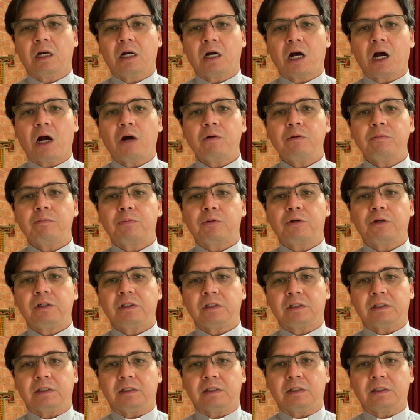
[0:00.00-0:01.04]
How
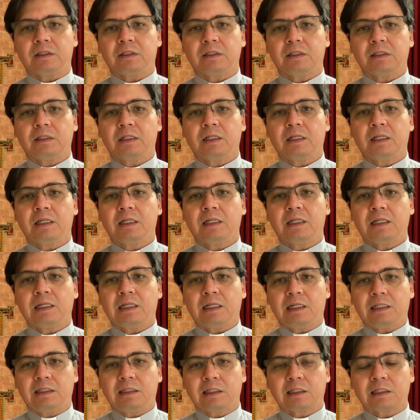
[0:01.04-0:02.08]
important
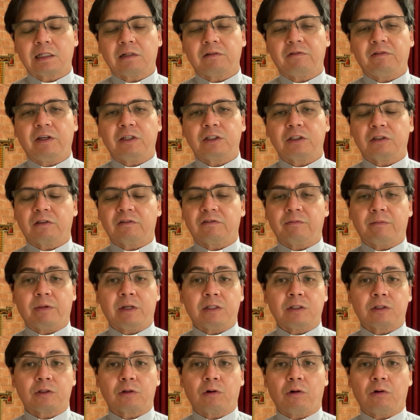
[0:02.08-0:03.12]
is the salvation of my
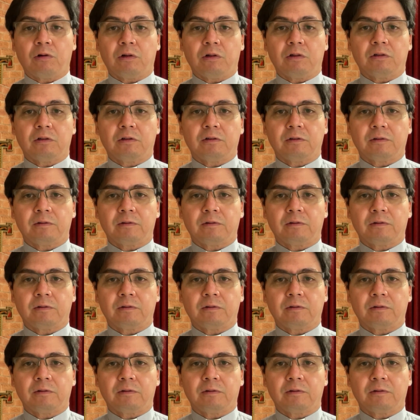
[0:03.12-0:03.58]
soul?